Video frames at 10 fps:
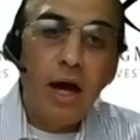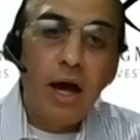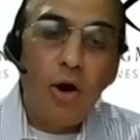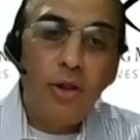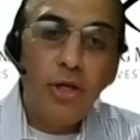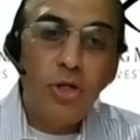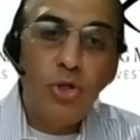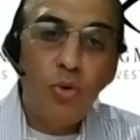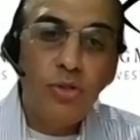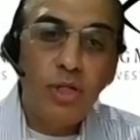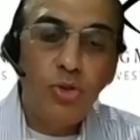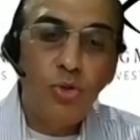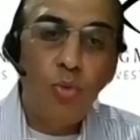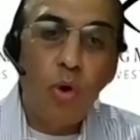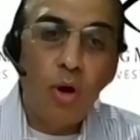on their toes as
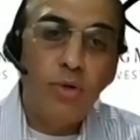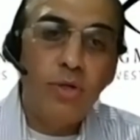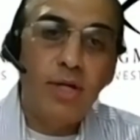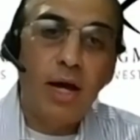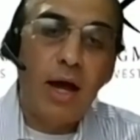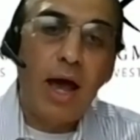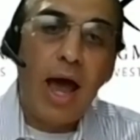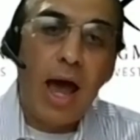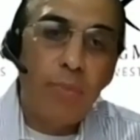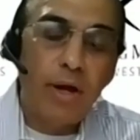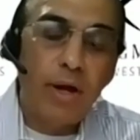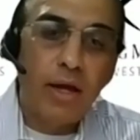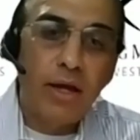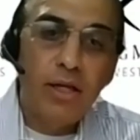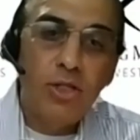to what was
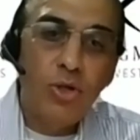happening.